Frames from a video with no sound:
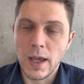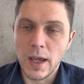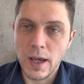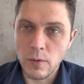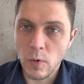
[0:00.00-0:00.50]

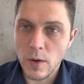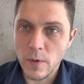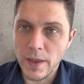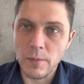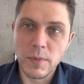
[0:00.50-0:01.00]
and
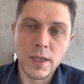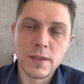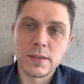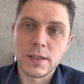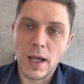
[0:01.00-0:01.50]
what that
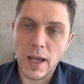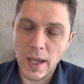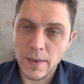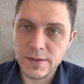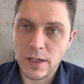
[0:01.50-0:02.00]
means,
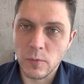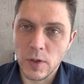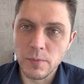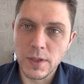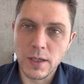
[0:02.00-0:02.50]
and the second
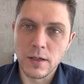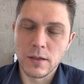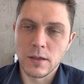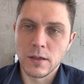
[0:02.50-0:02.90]
one being